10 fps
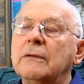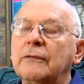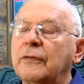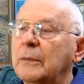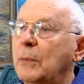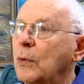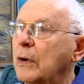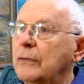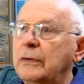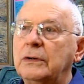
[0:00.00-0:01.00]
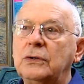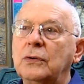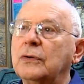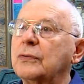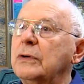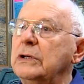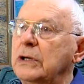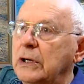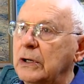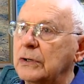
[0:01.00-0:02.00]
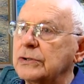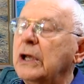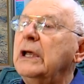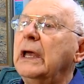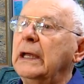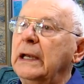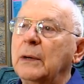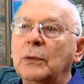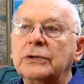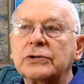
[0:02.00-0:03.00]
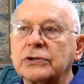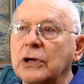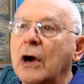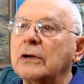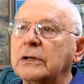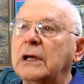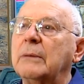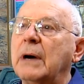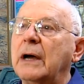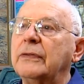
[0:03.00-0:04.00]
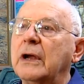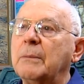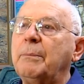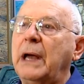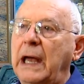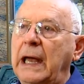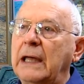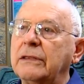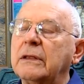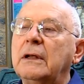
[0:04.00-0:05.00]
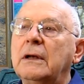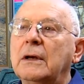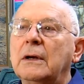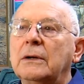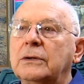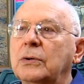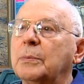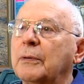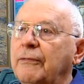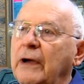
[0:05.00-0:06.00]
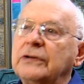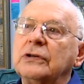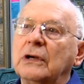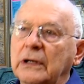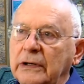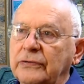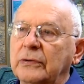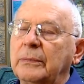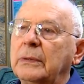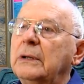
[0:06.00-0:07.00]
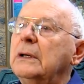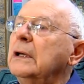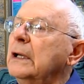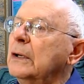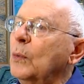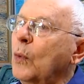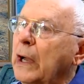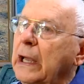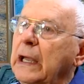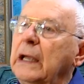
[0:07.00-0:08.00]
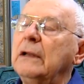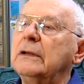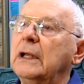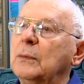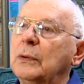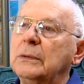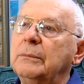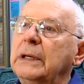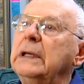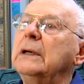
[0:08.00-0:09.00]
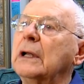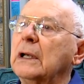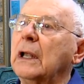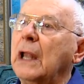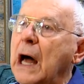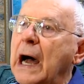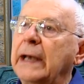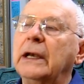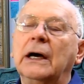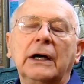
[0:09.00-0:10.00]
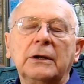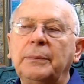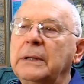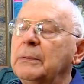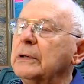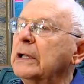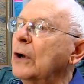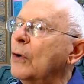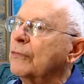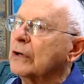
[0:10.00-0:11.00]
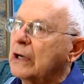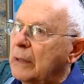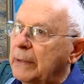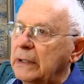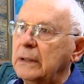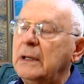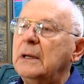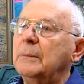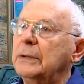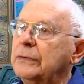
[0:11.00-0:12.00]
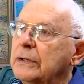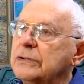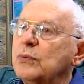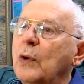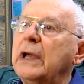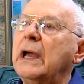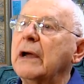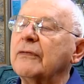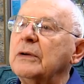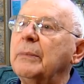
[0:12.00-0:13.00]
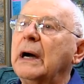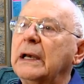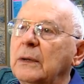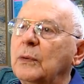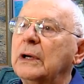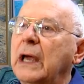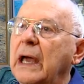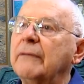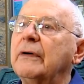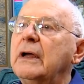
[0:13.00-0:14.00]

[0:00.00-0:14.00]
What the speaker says: for more than 2 or 3 years, and it would start them on their path to professionalism in a way that would mean a lot. Now, other people can overcome it, but this way everybody would have